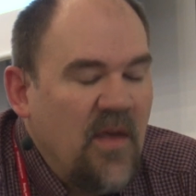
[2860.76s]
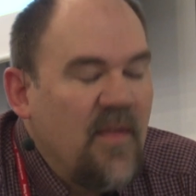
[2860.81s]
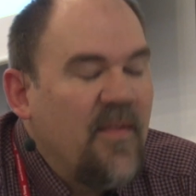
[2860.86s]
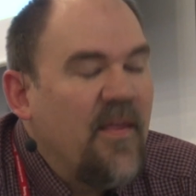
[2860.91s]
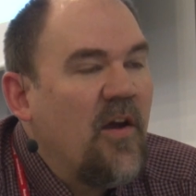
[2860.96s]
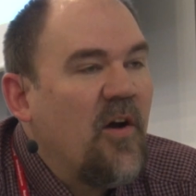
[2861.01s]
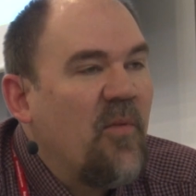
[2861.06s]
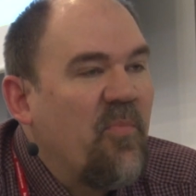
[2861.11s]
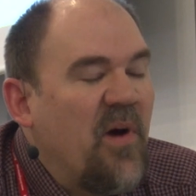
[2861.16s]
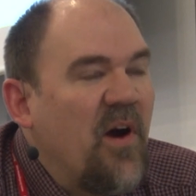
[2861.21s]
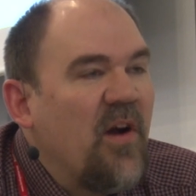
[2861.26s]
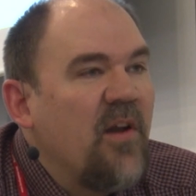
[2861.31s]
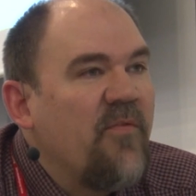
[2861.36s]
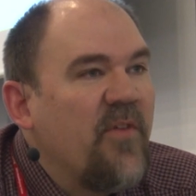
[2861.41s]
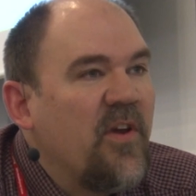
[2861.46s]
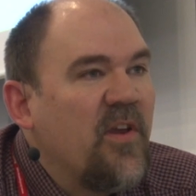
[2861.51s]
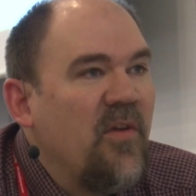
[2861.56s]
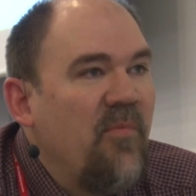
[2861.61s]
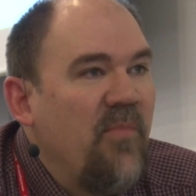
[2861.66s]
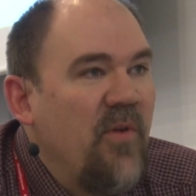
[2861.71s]
they are part of a
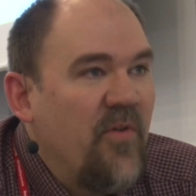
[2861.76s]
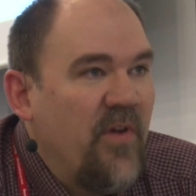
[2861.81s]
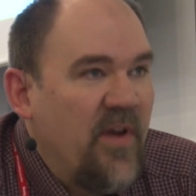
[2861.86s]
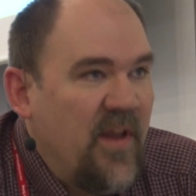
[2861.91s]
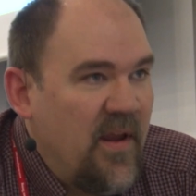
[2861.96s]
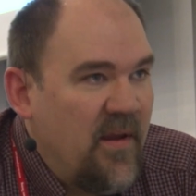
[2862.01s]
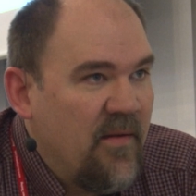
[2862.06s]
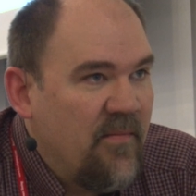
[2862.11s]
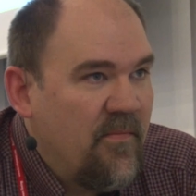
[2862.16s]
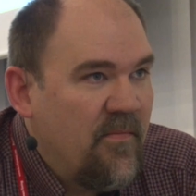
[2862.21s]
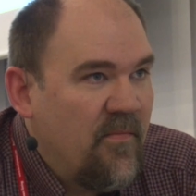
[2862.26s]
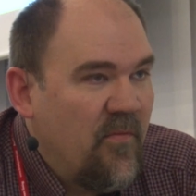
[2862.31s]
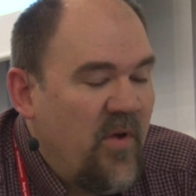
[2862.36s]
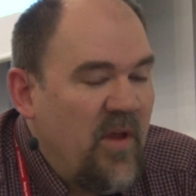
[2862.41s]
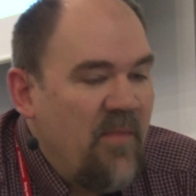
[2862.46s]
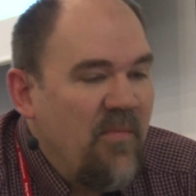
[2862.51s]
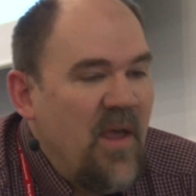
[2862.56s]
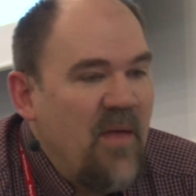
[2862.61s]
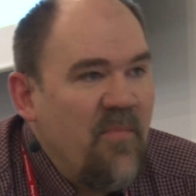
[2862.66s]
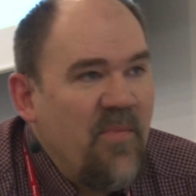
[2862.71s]
community.
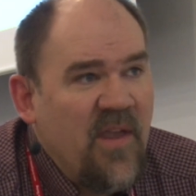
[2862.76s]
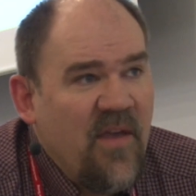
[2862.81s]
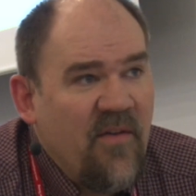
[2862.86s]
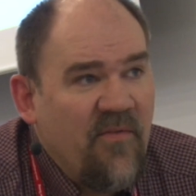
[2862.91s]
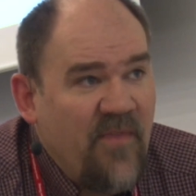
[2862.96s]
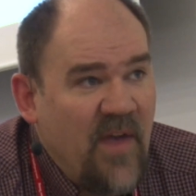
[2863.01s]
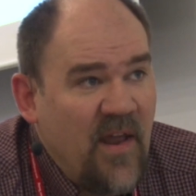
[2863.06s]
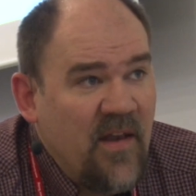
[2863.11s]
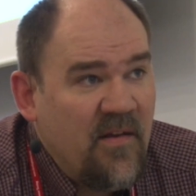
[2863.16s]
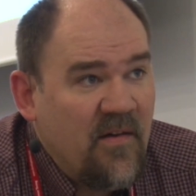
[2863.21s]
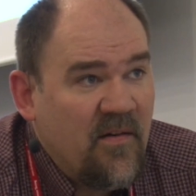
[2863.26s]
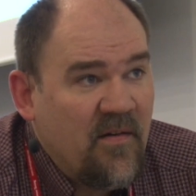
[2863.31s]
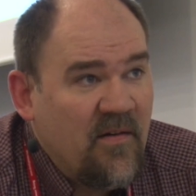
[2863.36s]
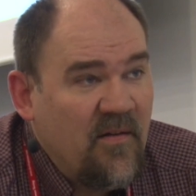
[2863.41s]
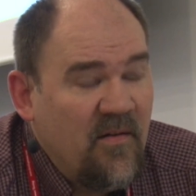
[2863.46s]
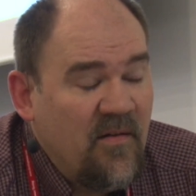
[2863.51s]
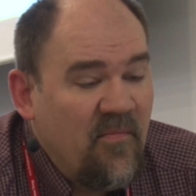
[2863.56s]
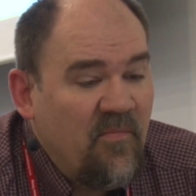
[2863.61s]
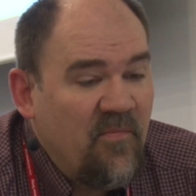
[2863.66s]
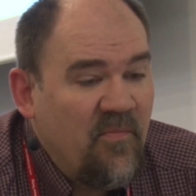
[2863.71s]
We may be a vendor,
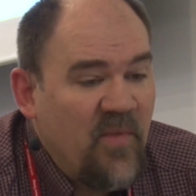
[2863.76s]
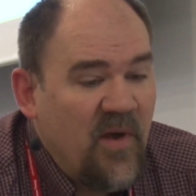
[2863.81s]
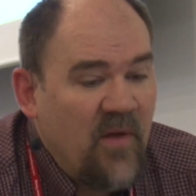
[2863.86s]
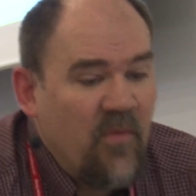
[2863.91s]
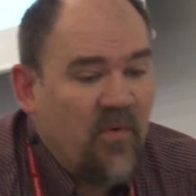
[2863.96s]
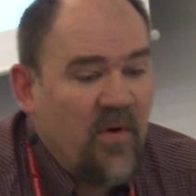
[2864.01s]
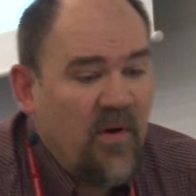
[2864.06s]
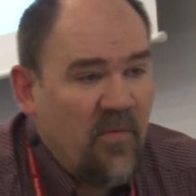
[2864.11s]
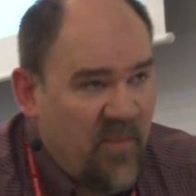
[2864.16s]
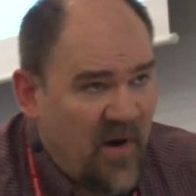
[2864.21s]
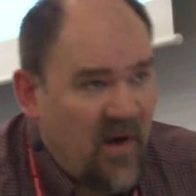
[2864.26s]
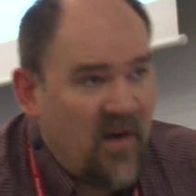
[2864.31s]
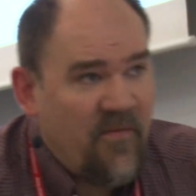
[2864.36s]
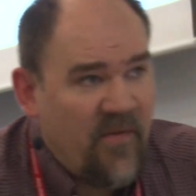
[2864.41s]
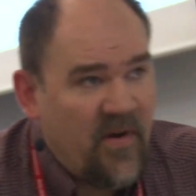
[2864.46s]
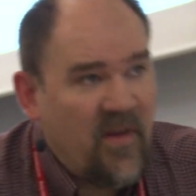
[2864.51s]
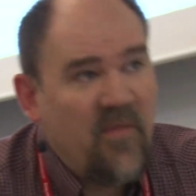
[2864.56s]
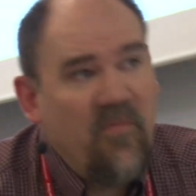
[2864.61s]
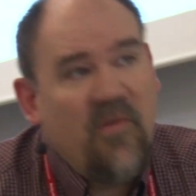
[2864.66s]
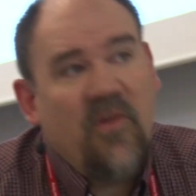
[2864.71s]
but we're part of
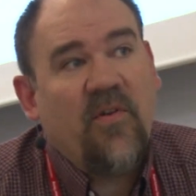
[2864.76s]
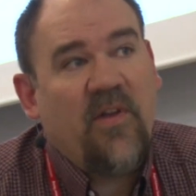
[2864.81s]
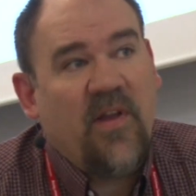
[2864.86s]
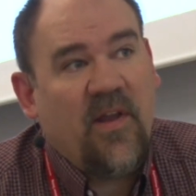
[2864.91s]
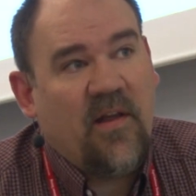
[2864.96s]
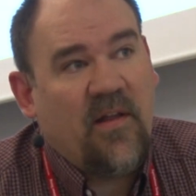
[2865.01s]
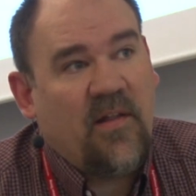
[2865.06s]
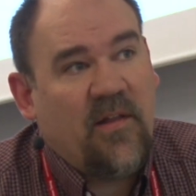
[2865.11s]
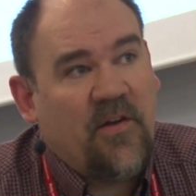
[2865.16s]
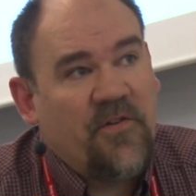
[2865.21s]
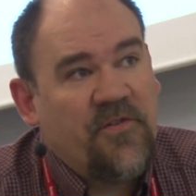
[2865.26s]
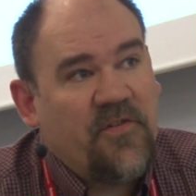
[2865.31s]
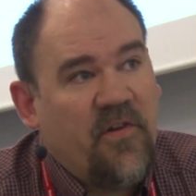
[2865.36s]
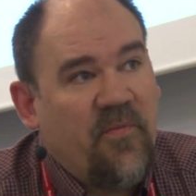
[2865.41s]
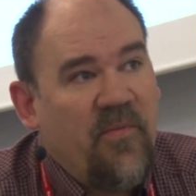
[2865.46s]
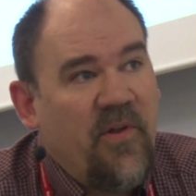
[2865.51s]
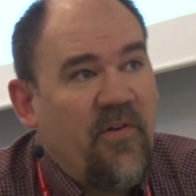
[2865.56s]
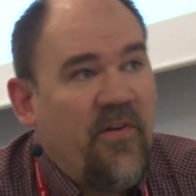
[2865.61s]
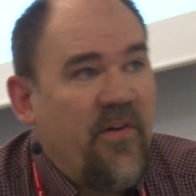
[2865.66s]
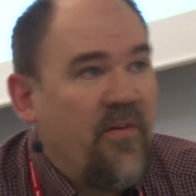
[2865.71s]
a community, a larger
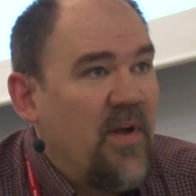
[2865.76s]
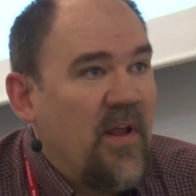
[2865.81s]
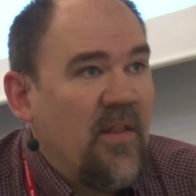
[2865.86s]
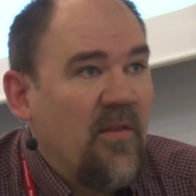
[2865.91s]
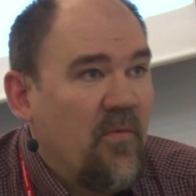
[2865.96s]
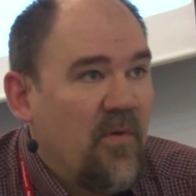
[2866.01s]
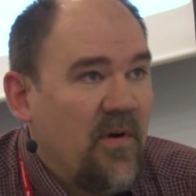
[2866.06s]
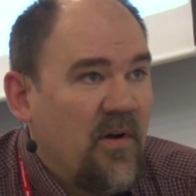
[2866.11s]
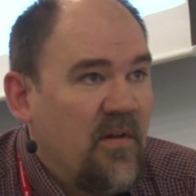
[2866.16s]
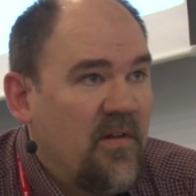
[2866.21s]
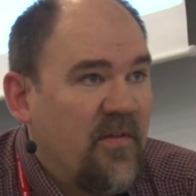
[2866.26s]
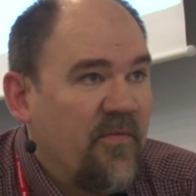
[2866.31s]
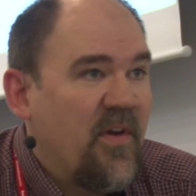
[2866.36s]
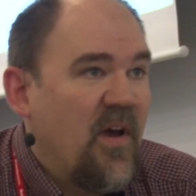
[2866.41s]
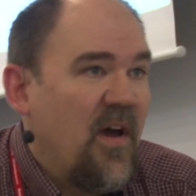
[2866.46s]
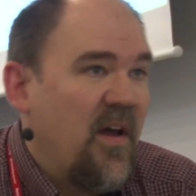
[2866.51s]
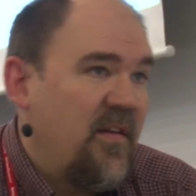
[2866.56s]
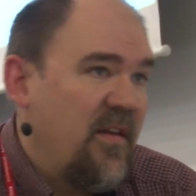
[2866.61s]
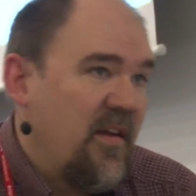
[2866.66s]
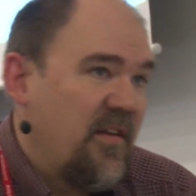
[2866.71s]
community around the world of
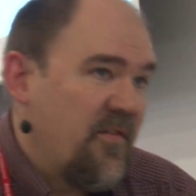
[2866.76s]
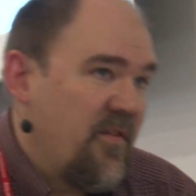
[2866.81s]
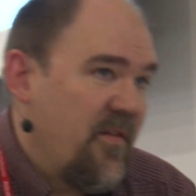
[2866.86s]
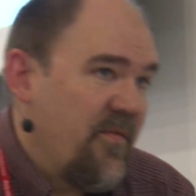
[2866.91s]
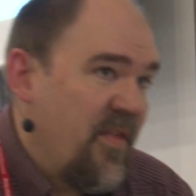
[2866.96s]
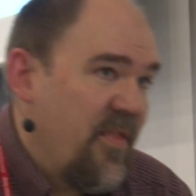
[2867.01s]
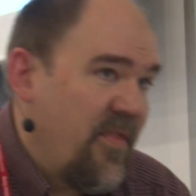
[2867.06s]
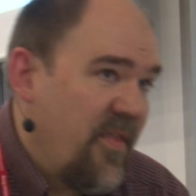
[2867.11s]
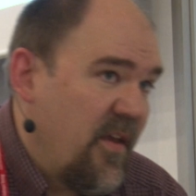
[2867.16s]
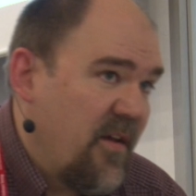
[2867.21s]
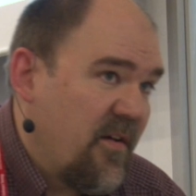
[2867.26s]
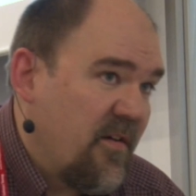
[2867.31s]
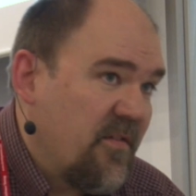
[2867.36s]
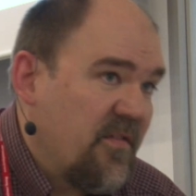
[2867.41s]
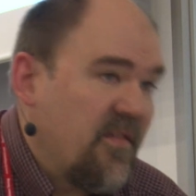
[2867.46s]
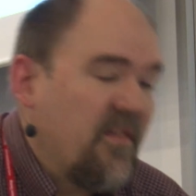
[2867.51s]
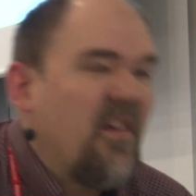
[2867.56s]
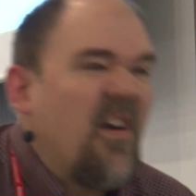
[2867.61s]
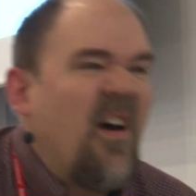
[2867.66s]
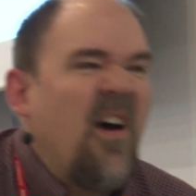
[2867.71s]
context-driven thinkers.
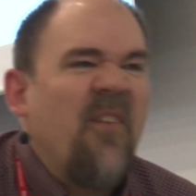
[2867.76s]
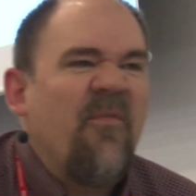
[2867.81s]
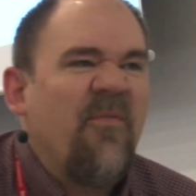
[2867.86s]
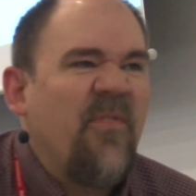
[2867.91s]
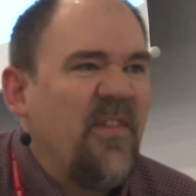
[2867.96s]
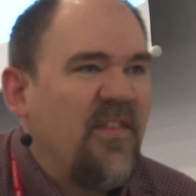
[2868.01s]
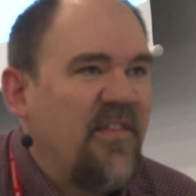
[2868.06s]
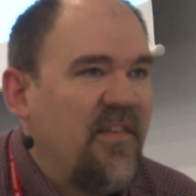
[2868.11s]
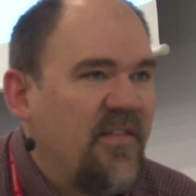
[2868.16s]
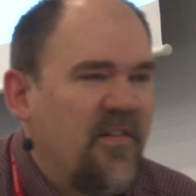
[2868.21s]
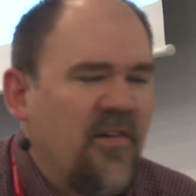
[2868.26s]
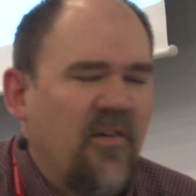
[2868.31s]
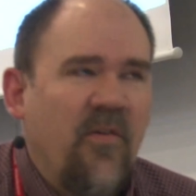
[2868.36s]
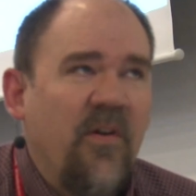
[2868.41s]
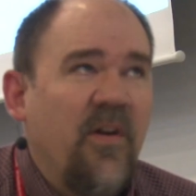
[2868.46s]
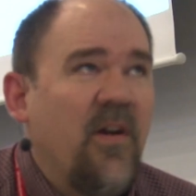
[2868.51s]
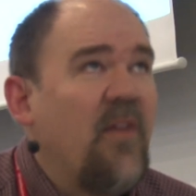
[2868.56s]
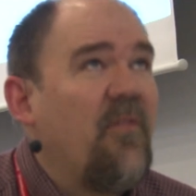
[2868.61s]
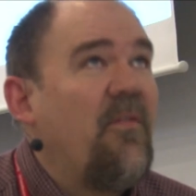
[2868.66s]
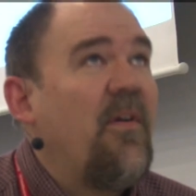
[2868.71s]
Awesome. Conferences are
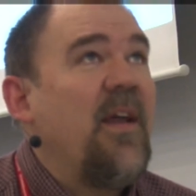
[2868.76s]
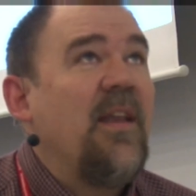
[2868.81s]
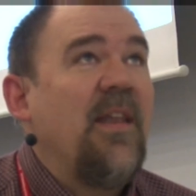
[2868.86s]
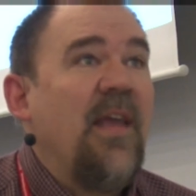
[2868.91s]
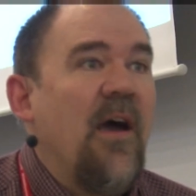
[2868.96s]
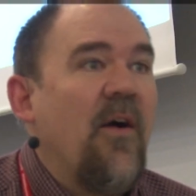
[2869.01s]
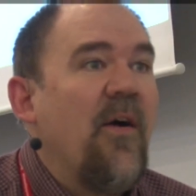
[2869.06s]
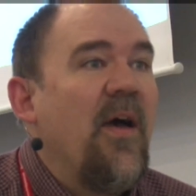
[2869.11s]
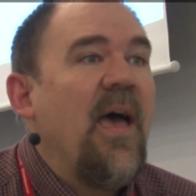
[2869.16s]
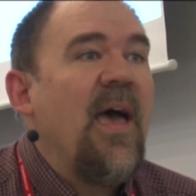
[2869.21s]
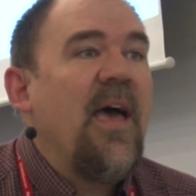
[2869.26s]
going on right now.